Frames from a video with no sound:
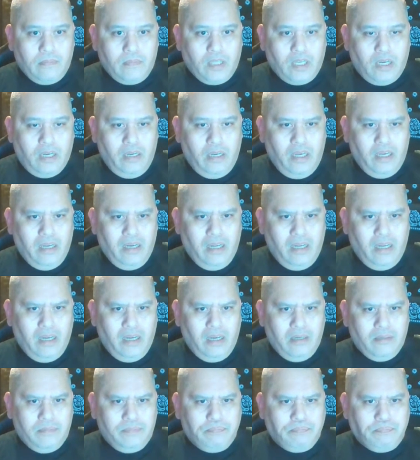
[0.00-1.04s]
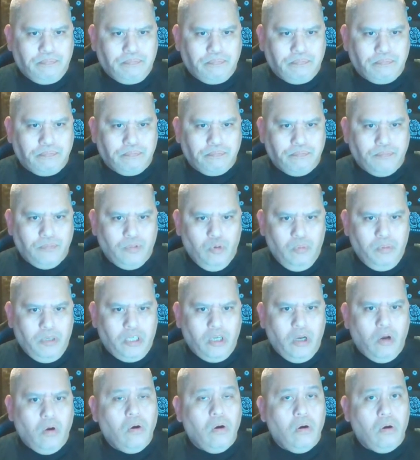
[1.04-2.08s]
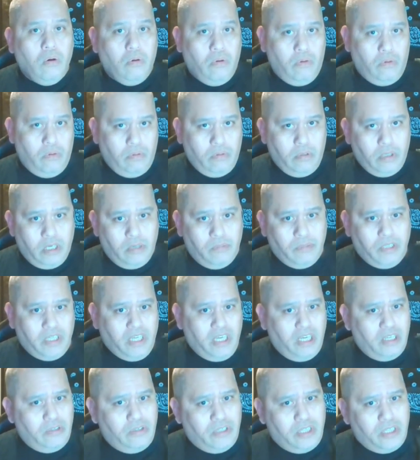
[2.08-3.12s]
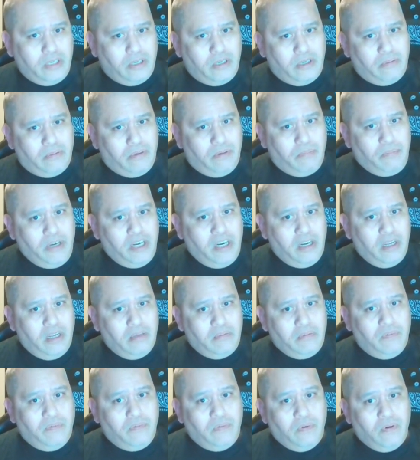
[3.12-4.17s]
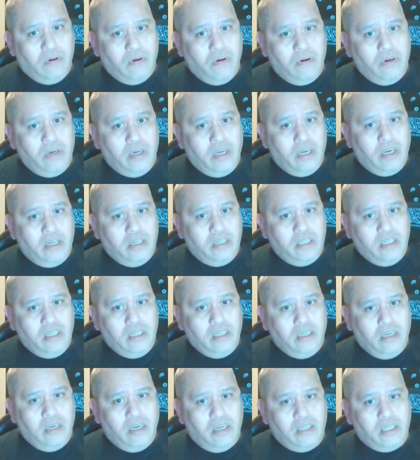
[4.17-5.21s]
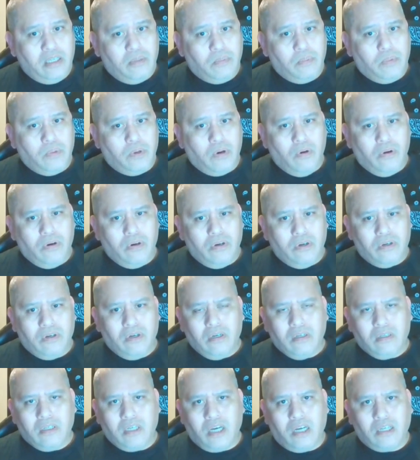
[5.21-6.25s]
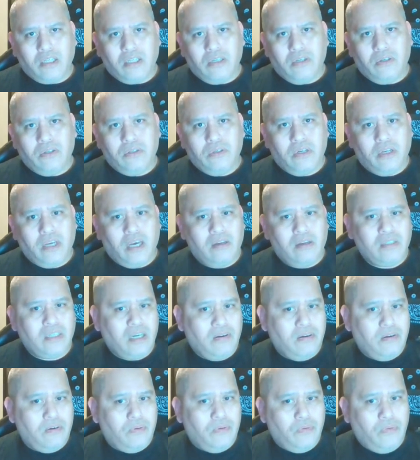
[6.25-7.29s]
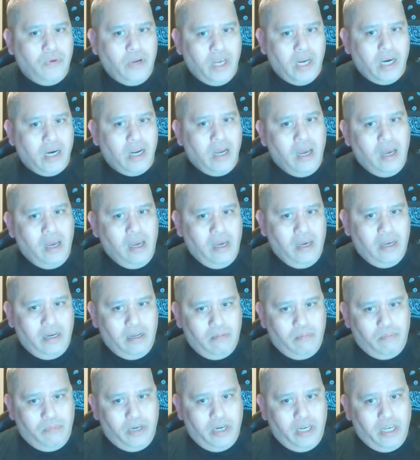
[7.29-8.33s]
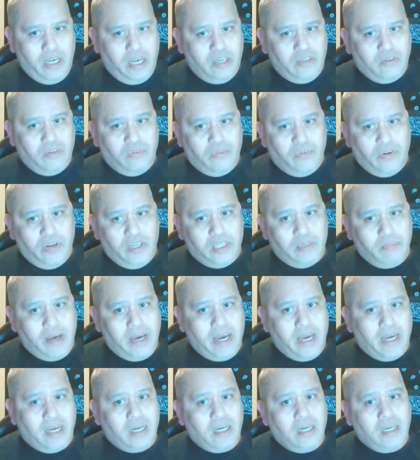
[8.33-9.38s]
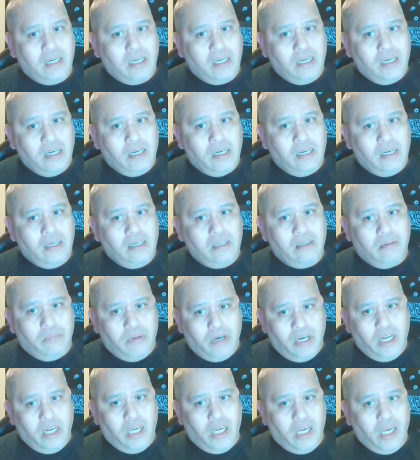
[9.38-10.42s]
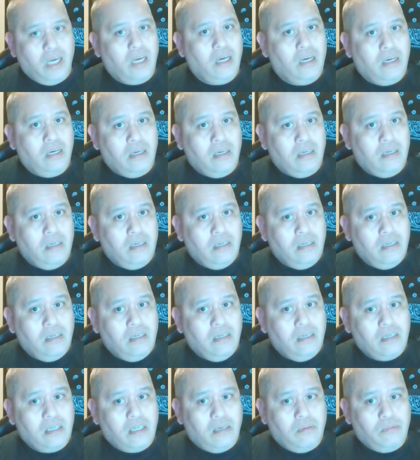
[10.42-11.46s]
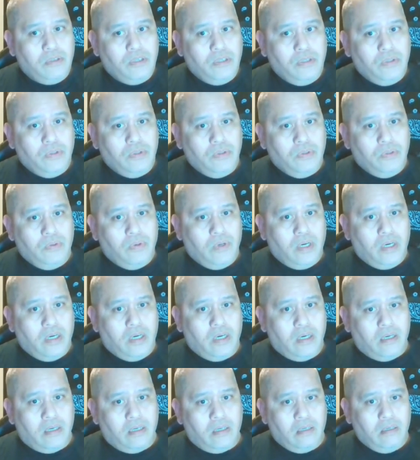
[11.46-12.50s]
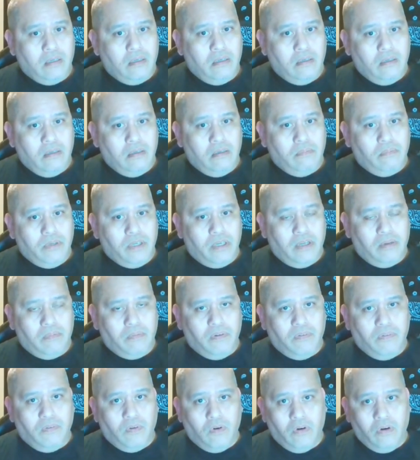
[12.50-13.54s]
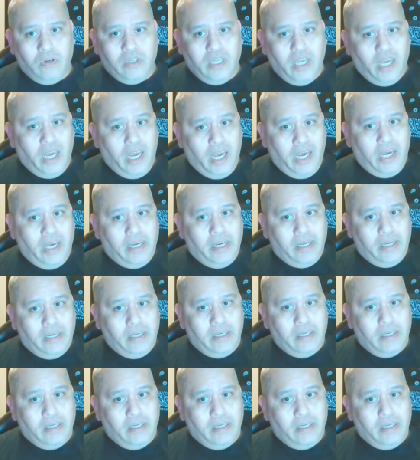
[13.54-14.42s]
And then Ruby Soho comes and gets her some Penelope Ford, and she ends up tossing her to the outside of the ring. And then Bunny has her friends back. The Bunny comes to Penelope Ford's aid.